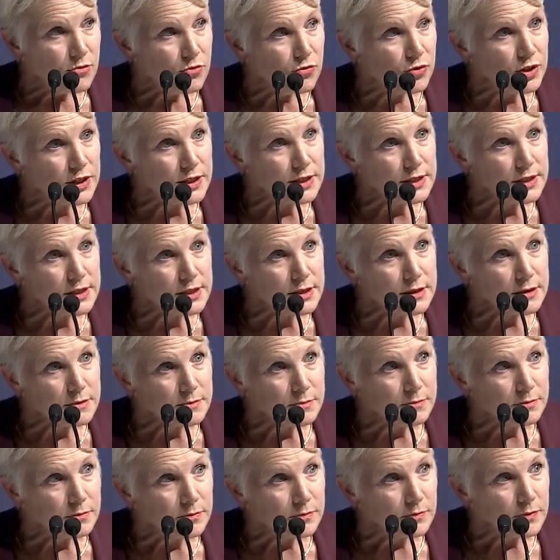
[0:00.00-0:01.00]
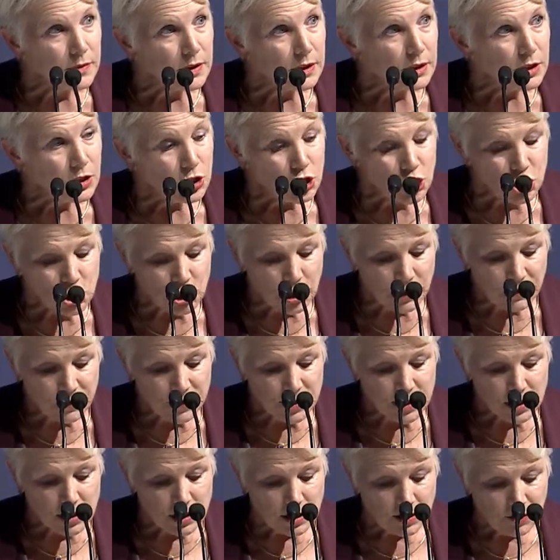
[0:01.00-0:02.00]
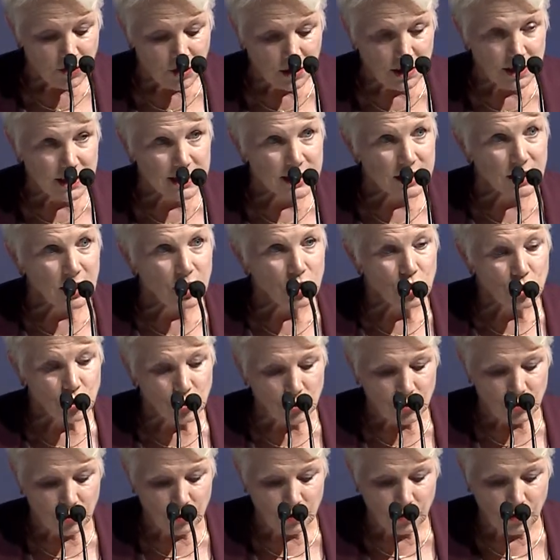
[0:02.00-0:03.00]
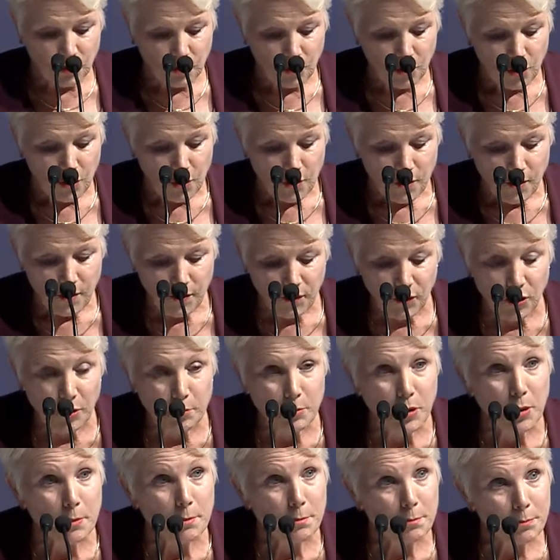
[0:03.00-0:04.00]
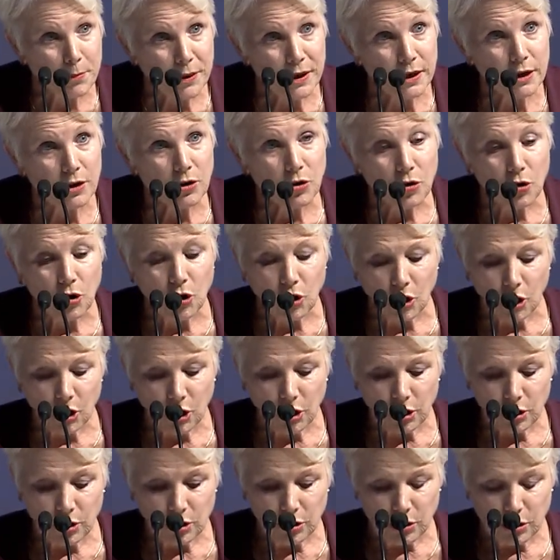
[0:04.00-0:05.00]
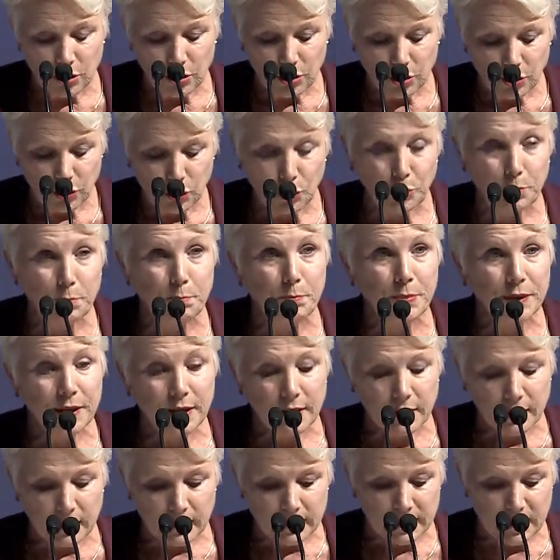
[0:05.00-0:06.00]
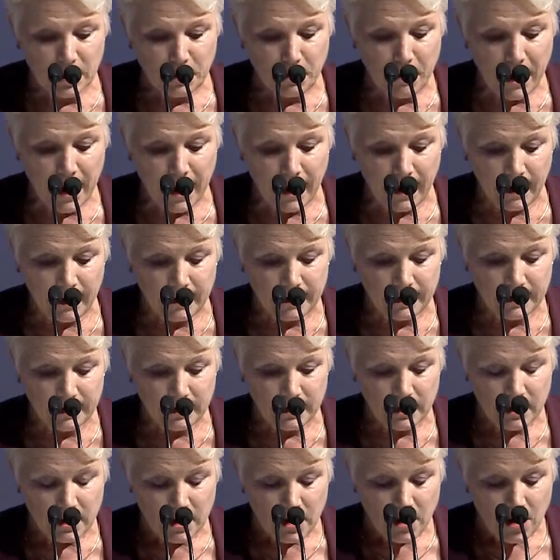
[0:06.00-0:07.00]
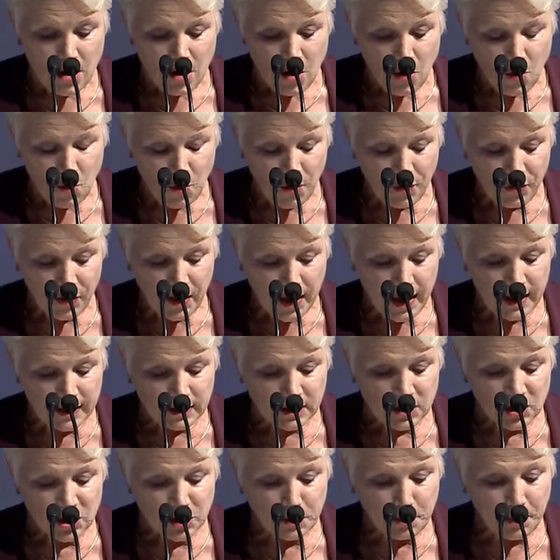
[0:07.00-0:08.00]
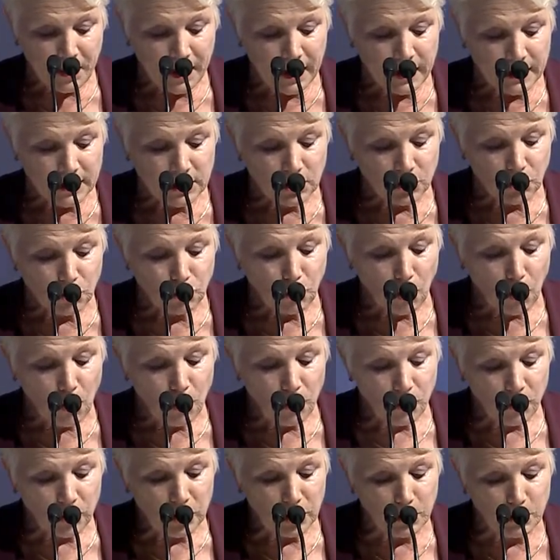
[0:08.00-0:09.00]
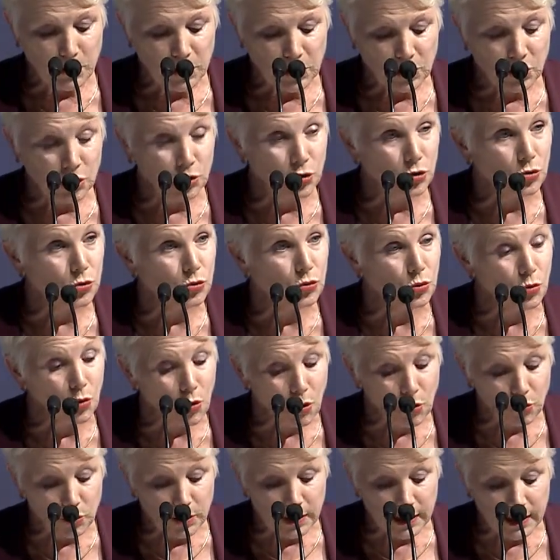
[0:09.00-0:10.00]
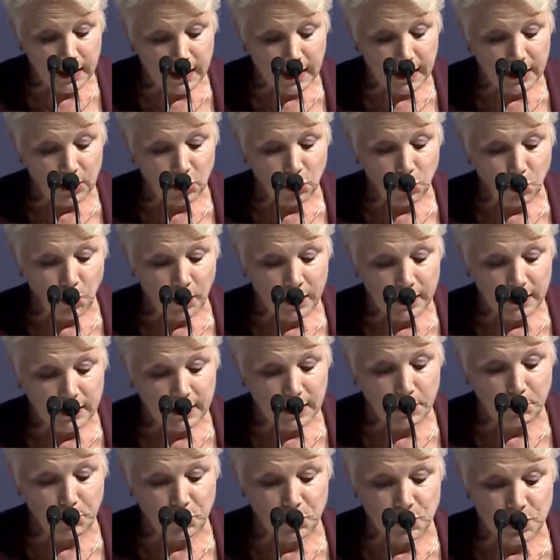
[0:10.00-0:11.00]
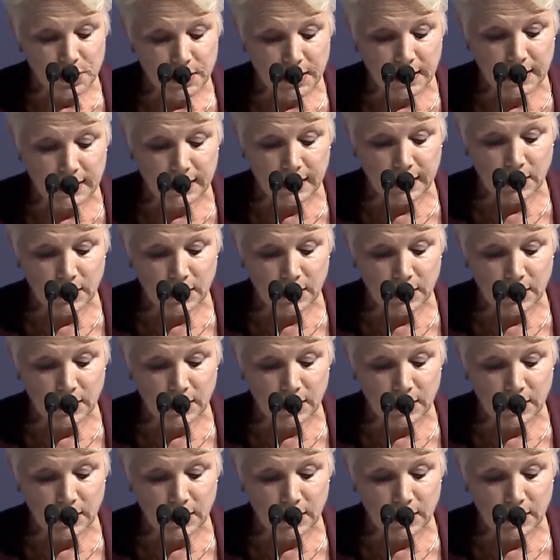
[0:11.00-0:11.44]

This shifts the discussion from peak oil to peak demand, with anticipated growth limited to only a twenty percent